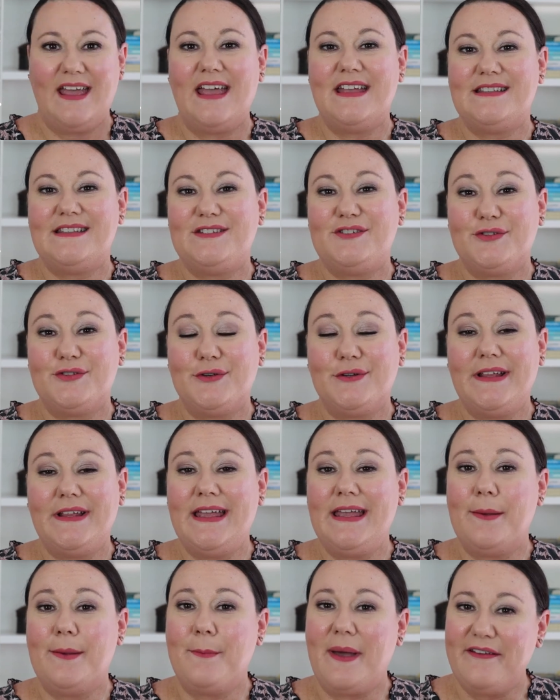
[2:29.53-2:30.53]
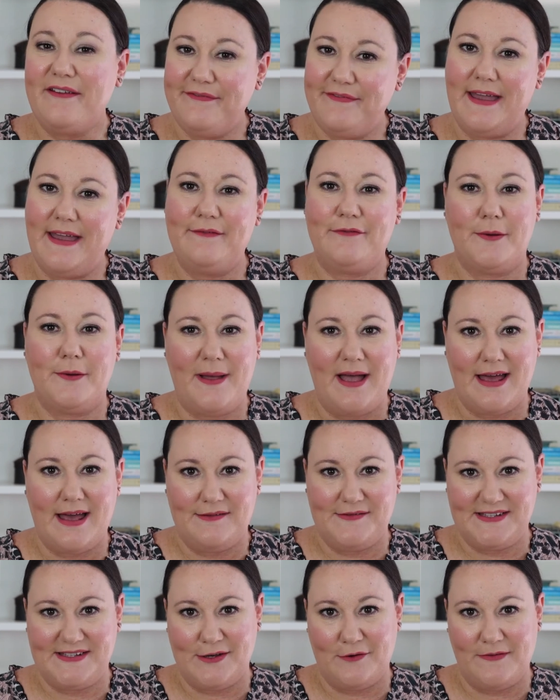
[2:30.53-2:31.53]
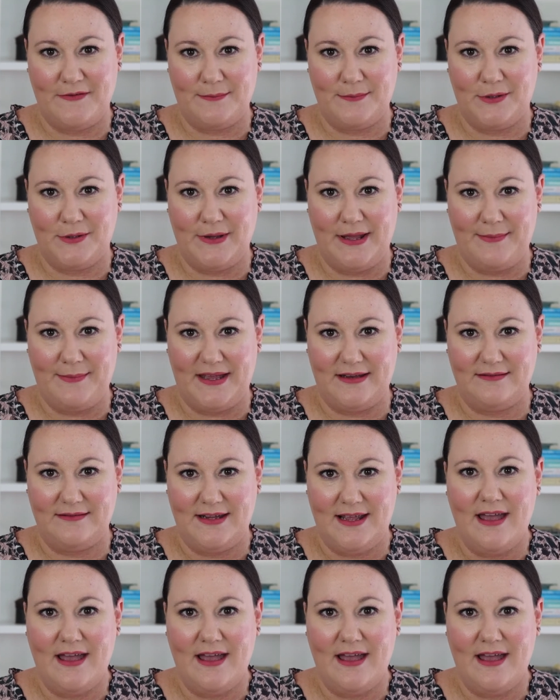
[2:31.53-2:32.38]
It's truly my favorite part of self-employment.